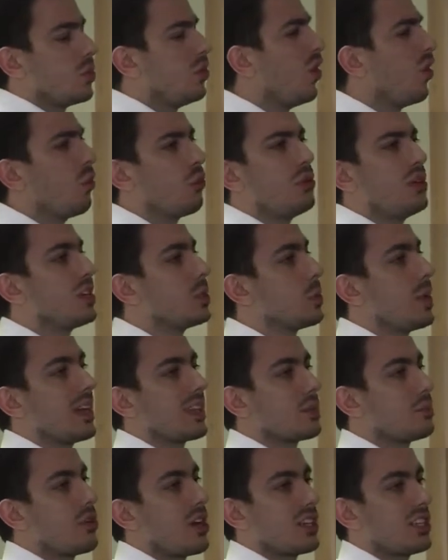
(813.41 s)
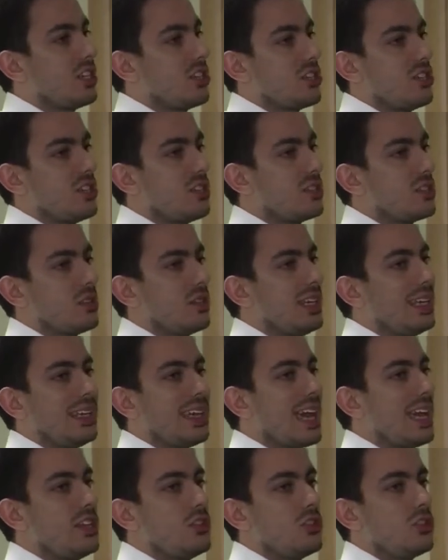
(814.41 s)
We're not going to expect the practitioners to
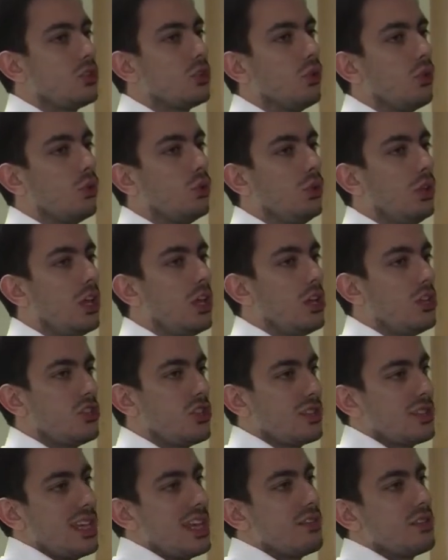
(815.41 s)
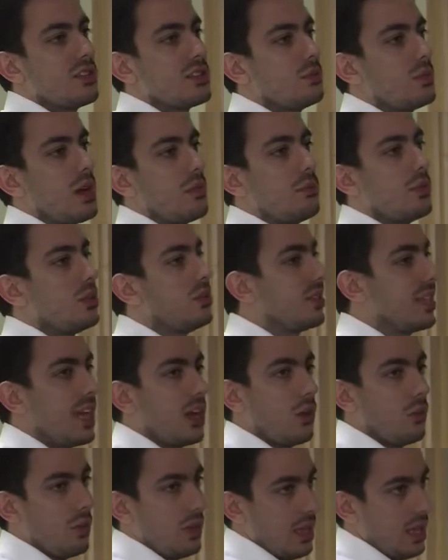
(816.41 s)
engage at all. Just hear us some numbers, get
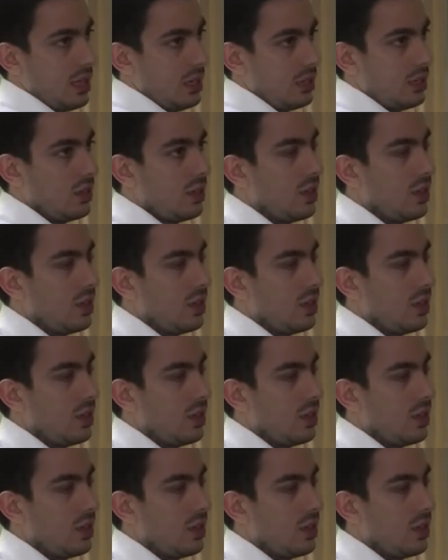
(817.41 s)
on with it.